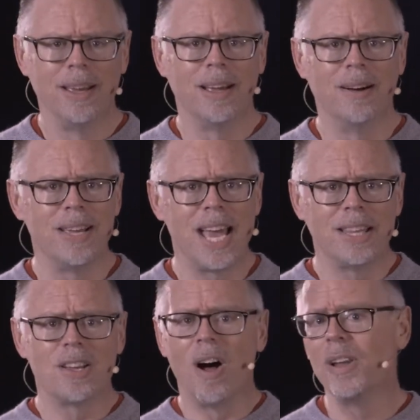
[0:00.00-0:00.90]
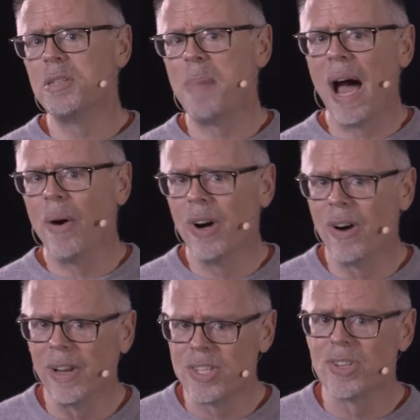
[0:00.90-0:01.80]
You know, he had all this
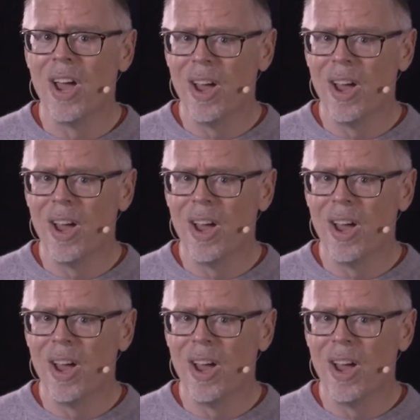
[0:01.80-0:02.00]
power, all this